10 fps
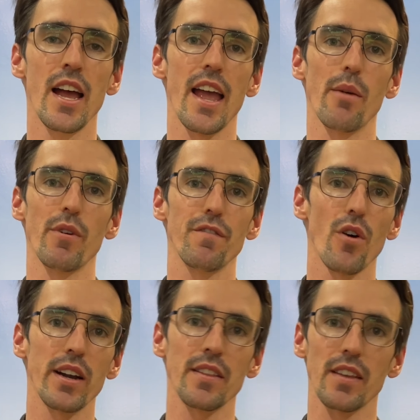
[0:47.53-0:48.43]
and we're
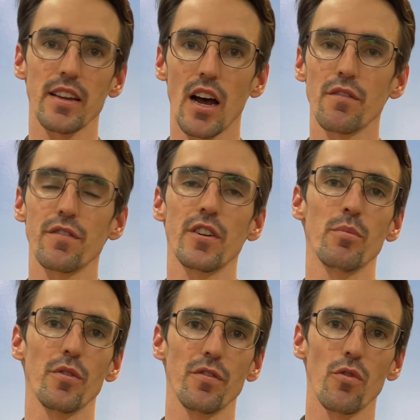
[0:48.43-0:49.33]
finding the comfort and
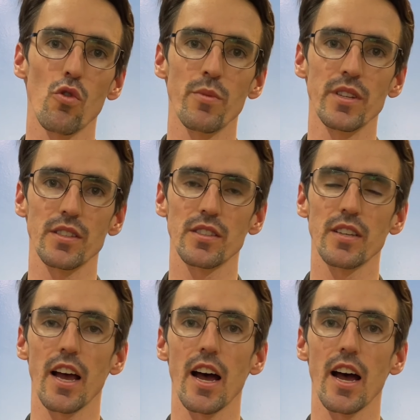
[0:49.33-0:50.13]
performance